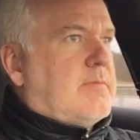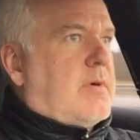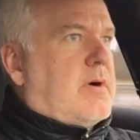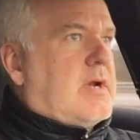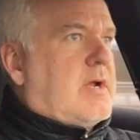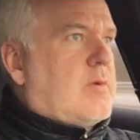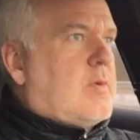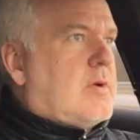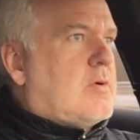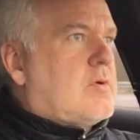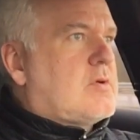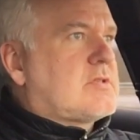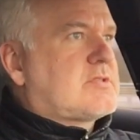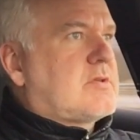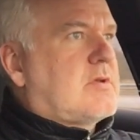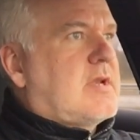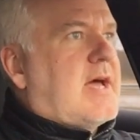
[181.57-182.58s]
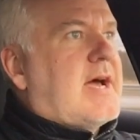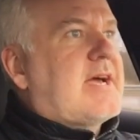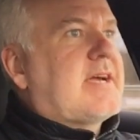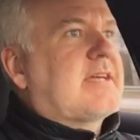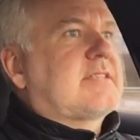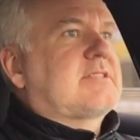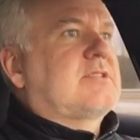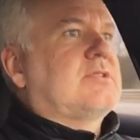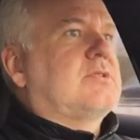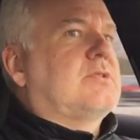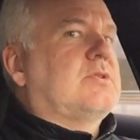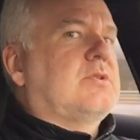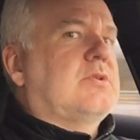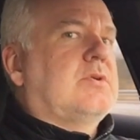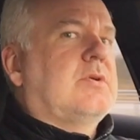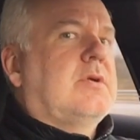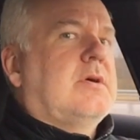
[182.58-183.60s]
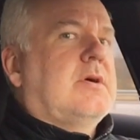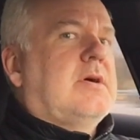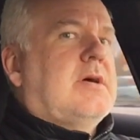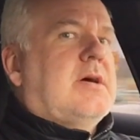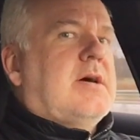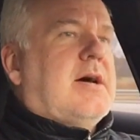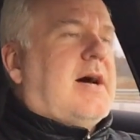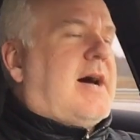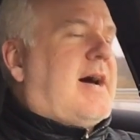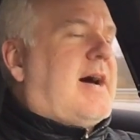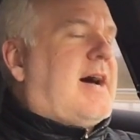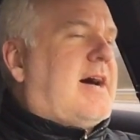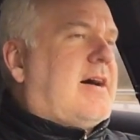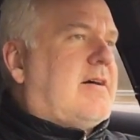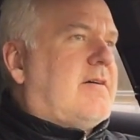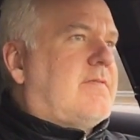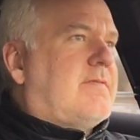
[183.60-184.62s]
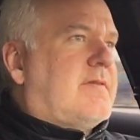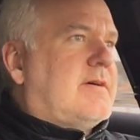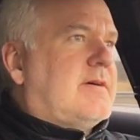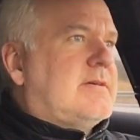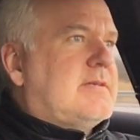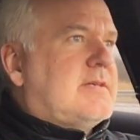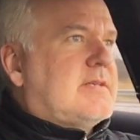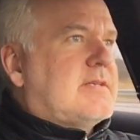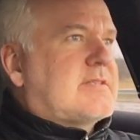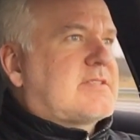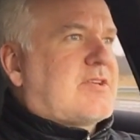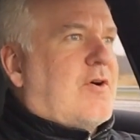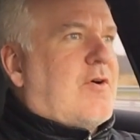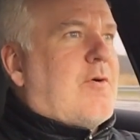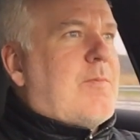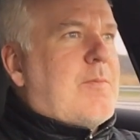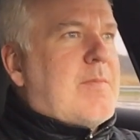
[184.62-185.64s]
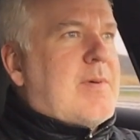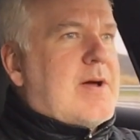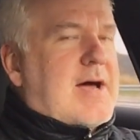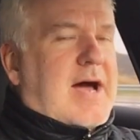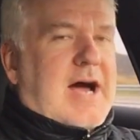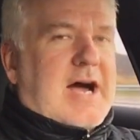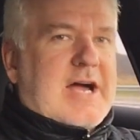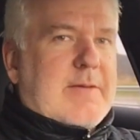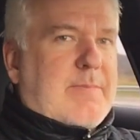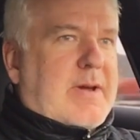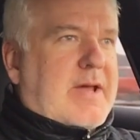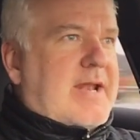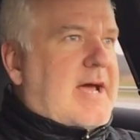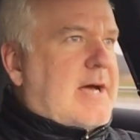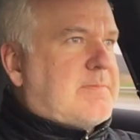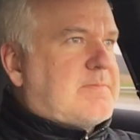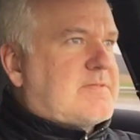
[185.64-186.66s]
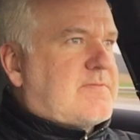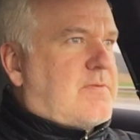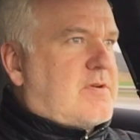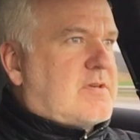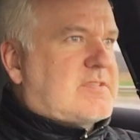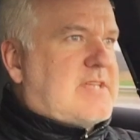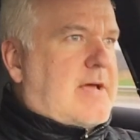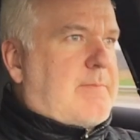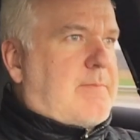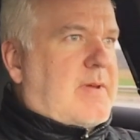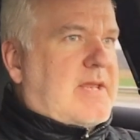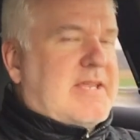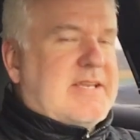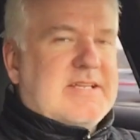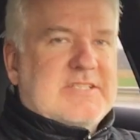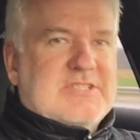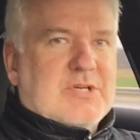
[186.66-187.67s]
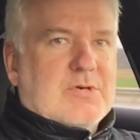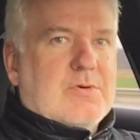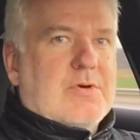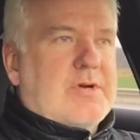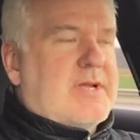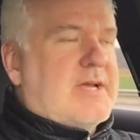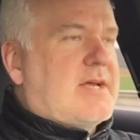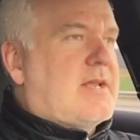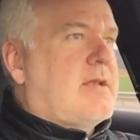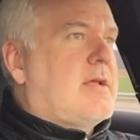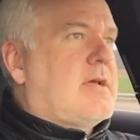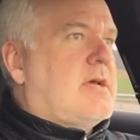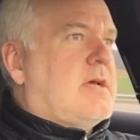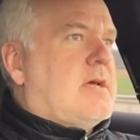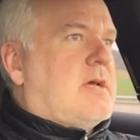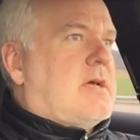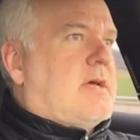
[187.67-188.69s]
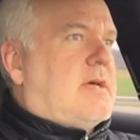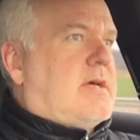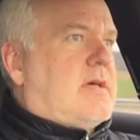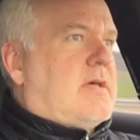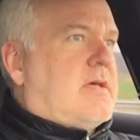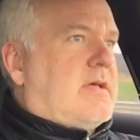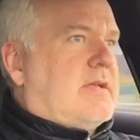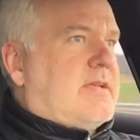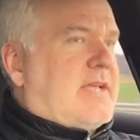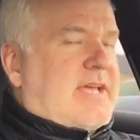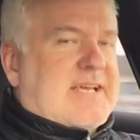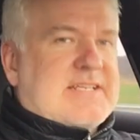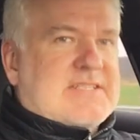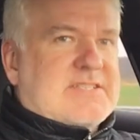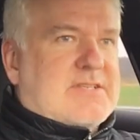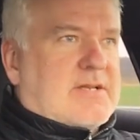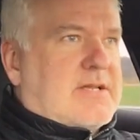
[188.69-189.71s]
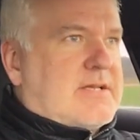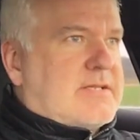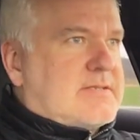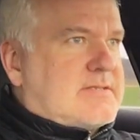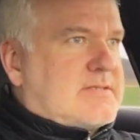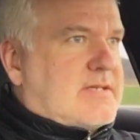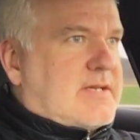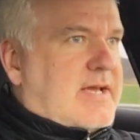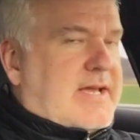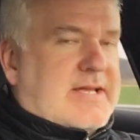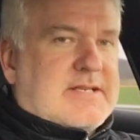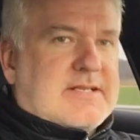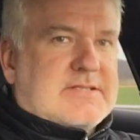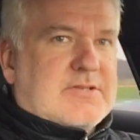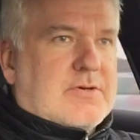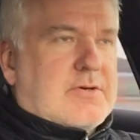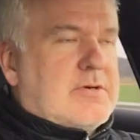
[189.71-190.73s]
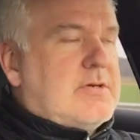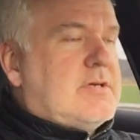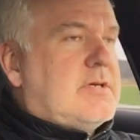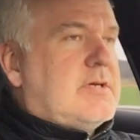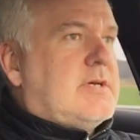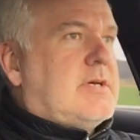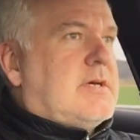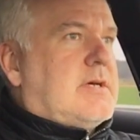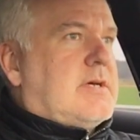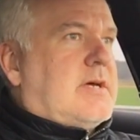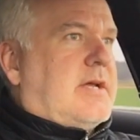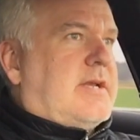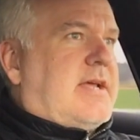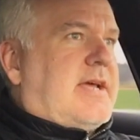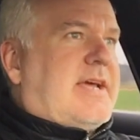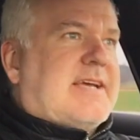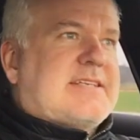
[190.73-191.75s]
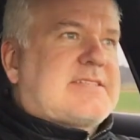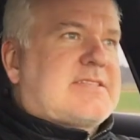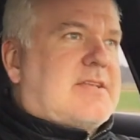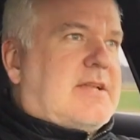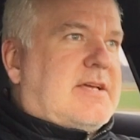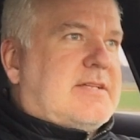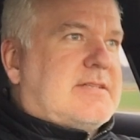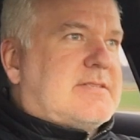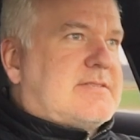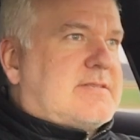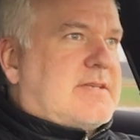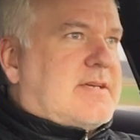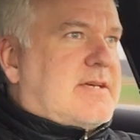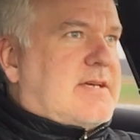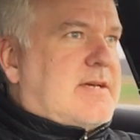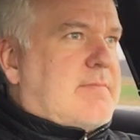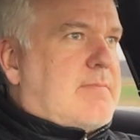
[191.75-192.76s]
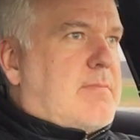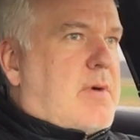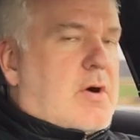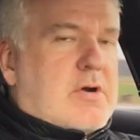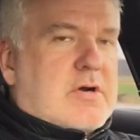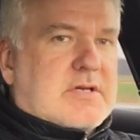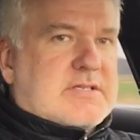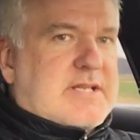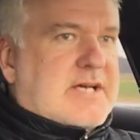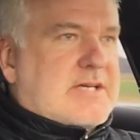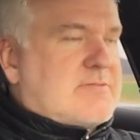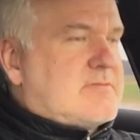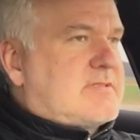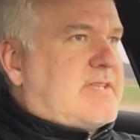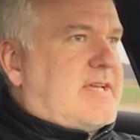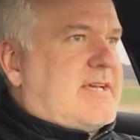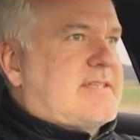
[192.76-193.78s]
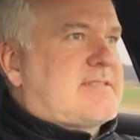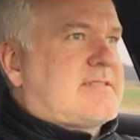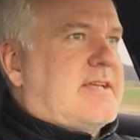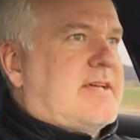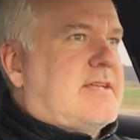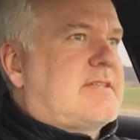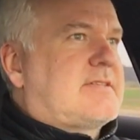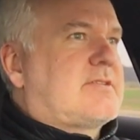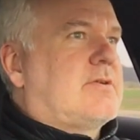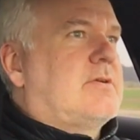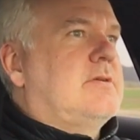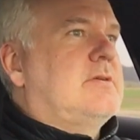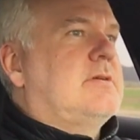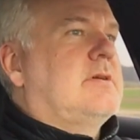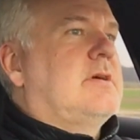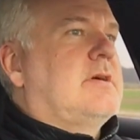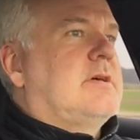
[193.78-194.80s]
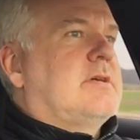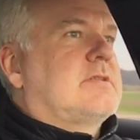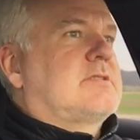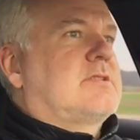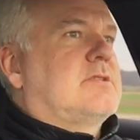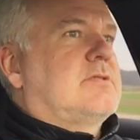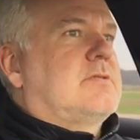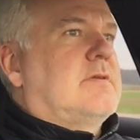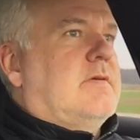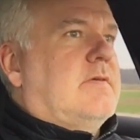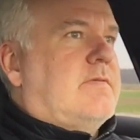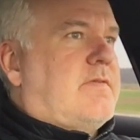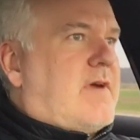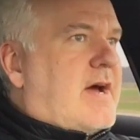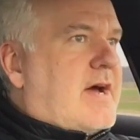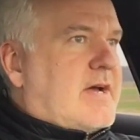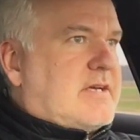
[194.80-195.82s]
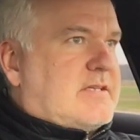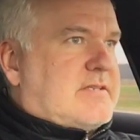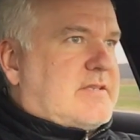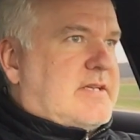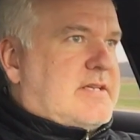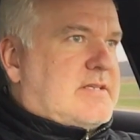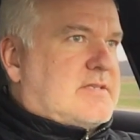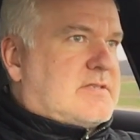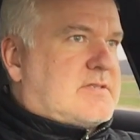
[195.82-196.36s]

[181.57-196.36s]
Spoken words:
But I will also like to have some iPad apps, for example editorial, an excellent editor, an excellent markdown text editor to write in.